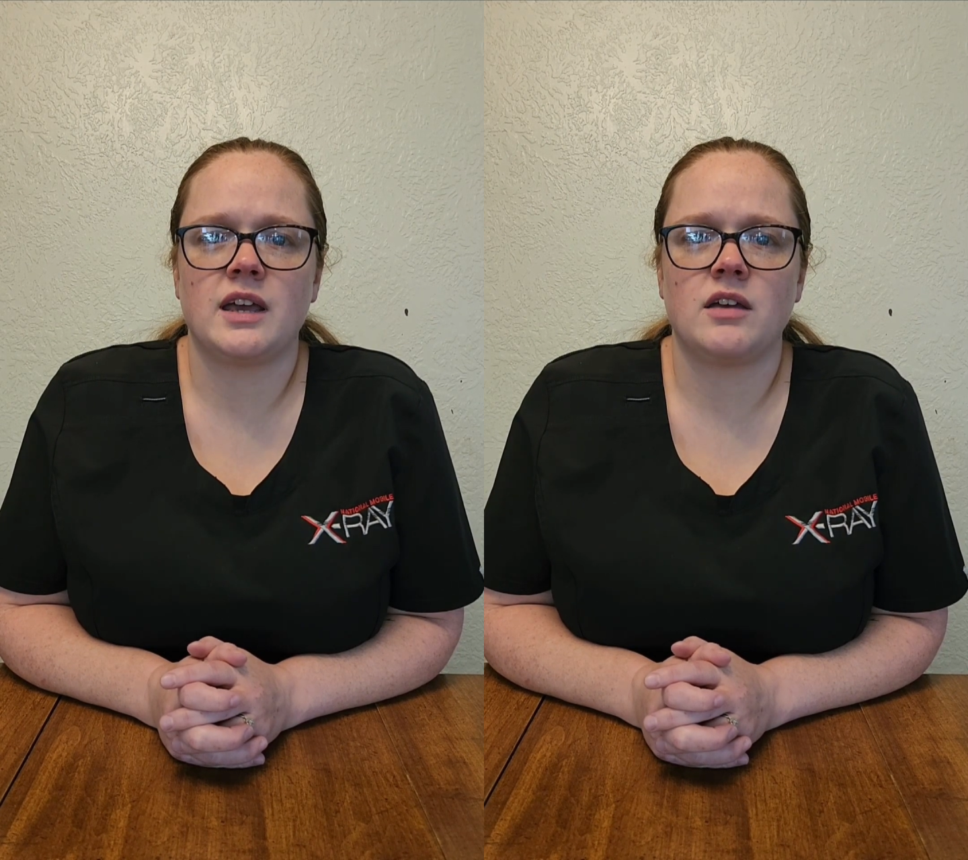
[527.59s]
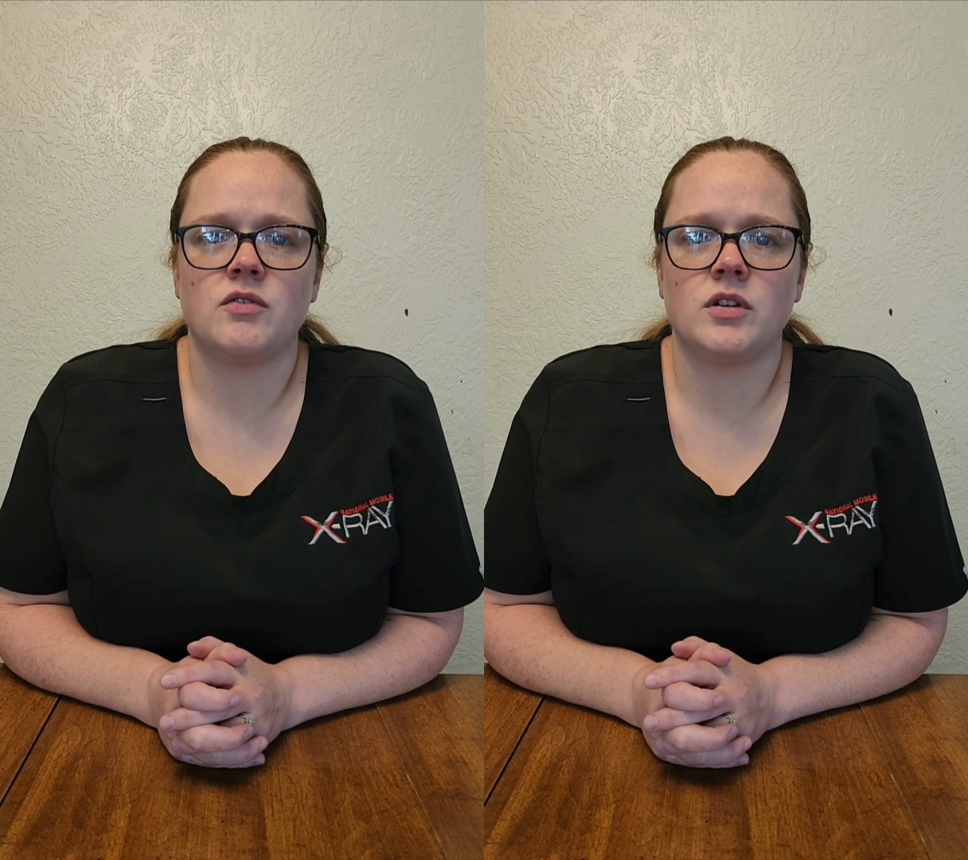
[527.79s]

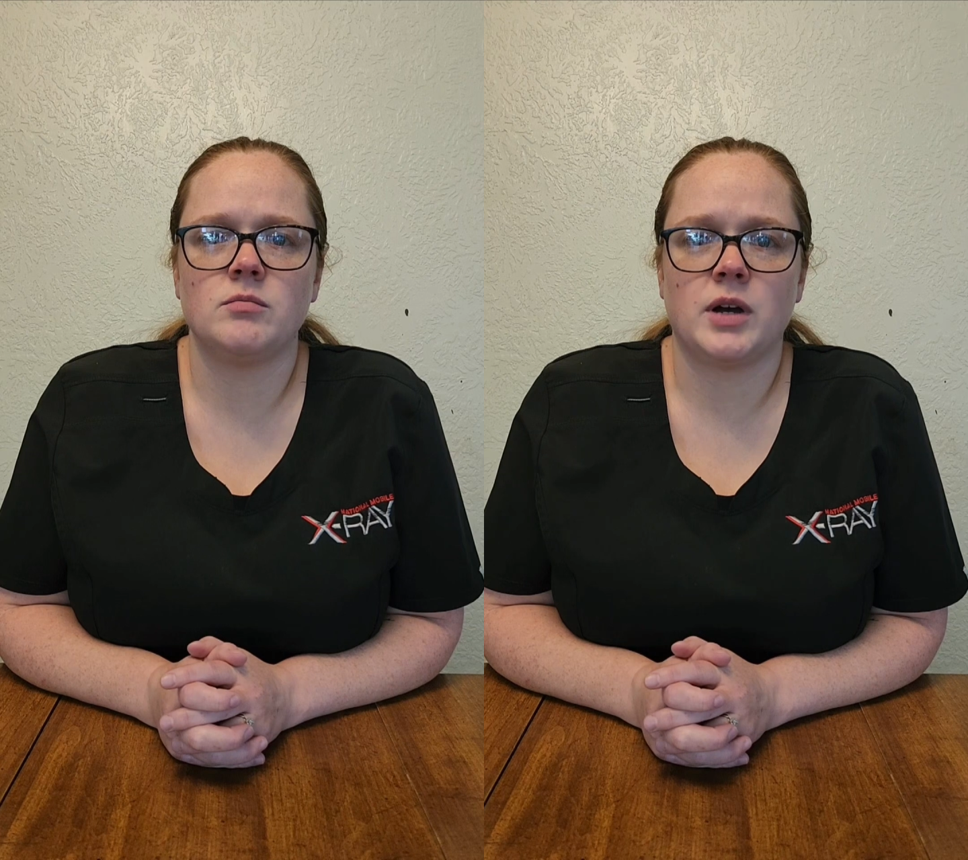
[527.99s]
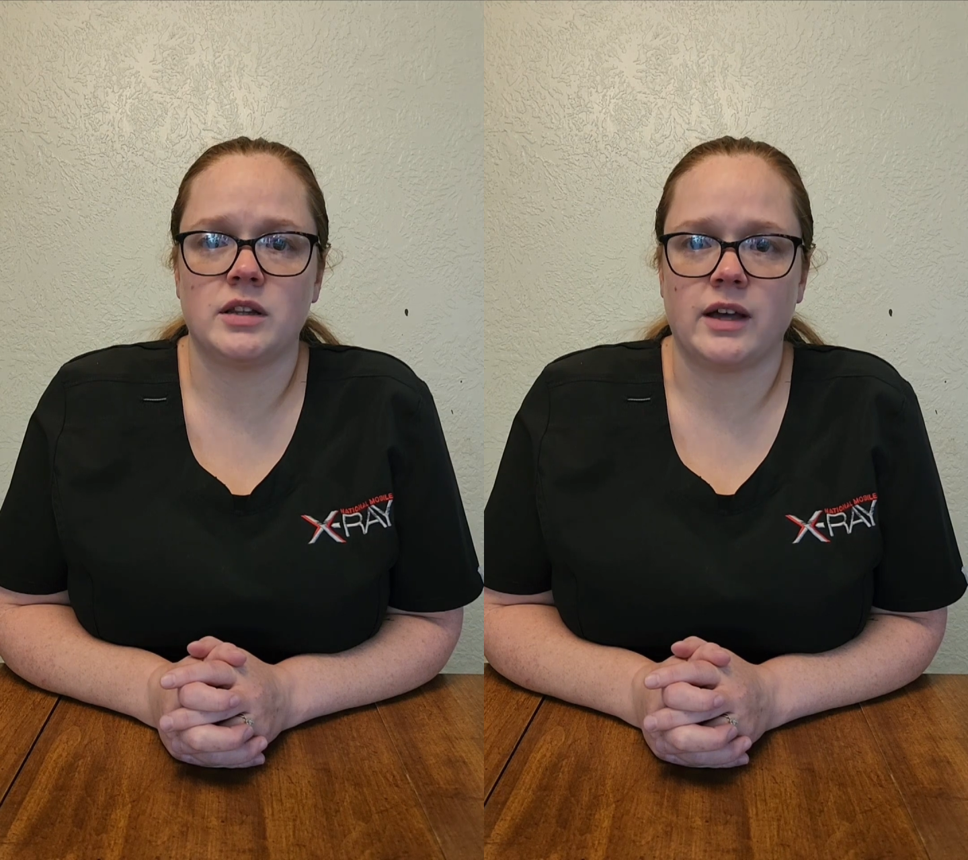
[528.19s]

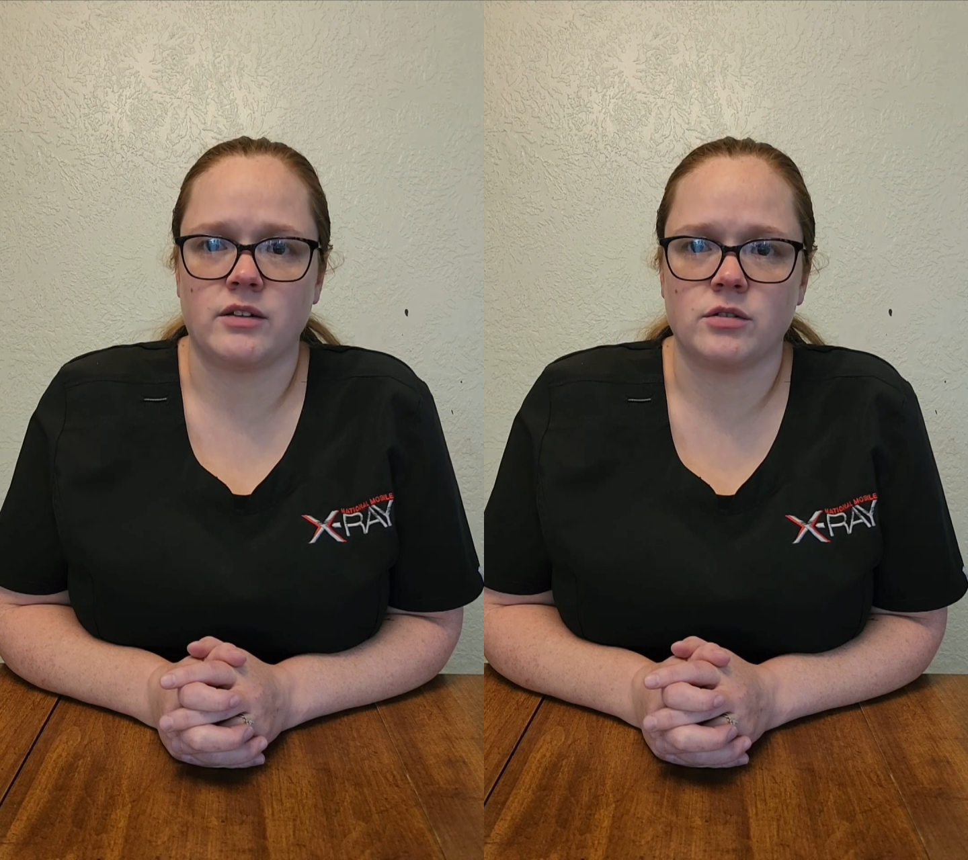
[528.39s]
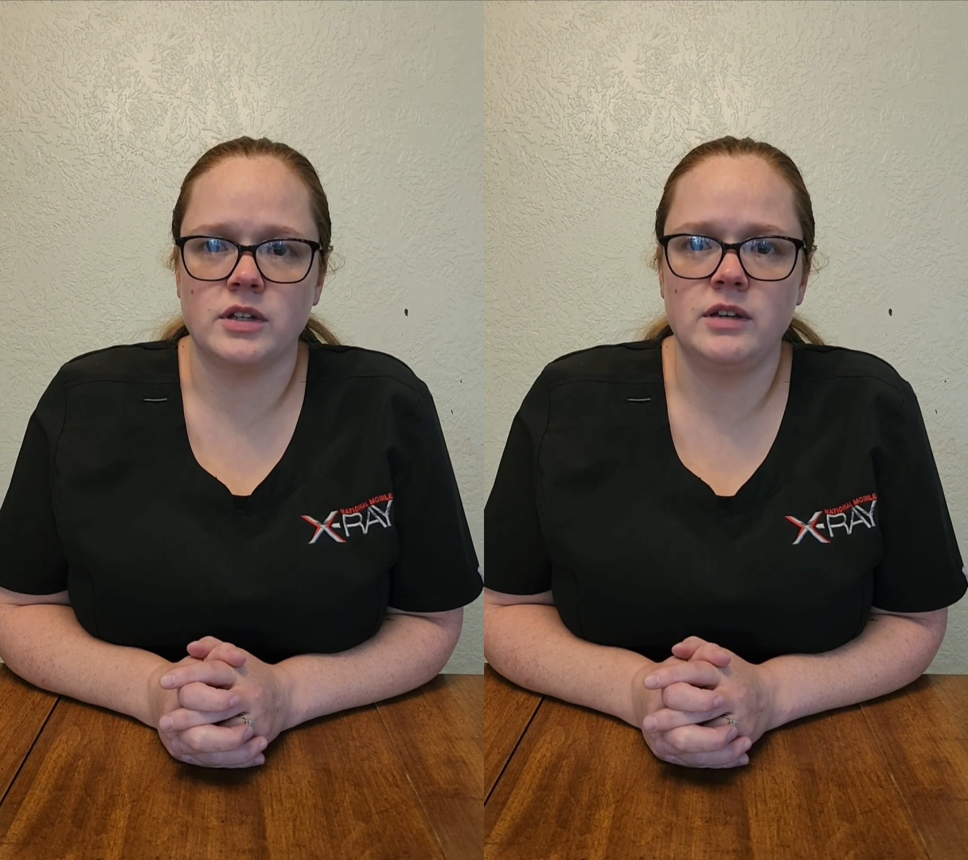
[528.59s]
even
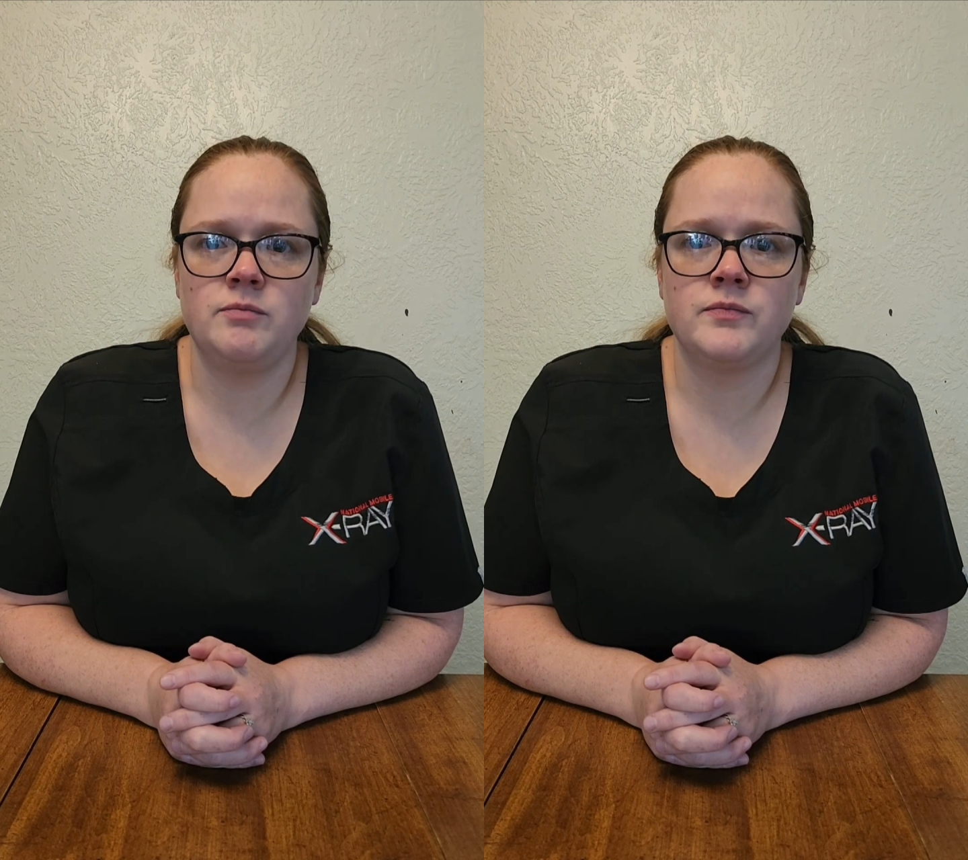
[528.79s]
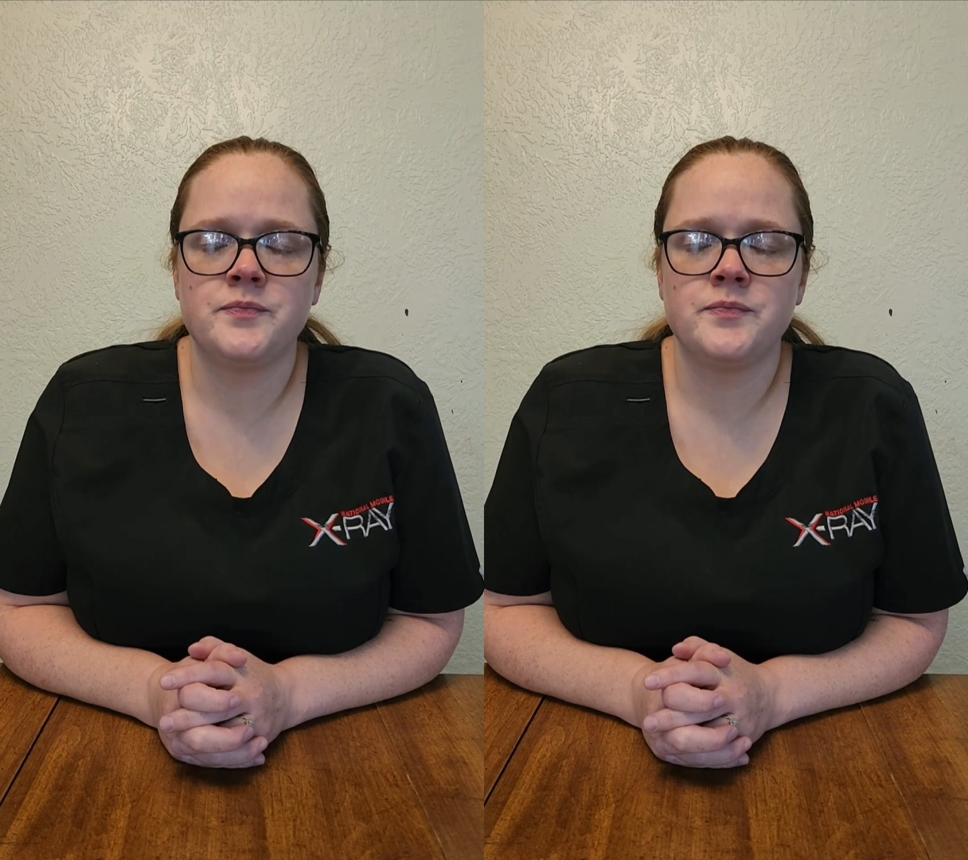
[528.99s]
bilaterally.